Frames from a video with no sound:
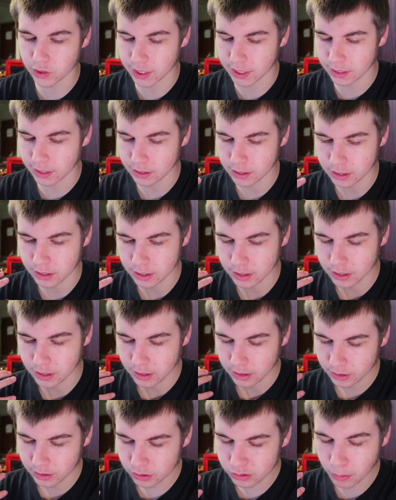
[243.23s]
Like,
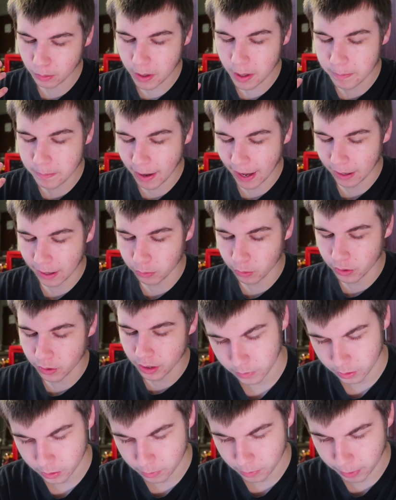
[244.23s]
this would be a bad one
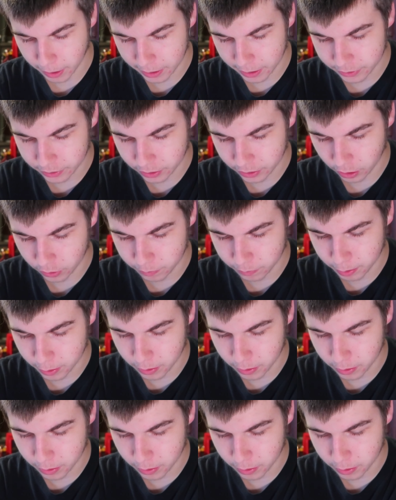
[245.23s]
by itself,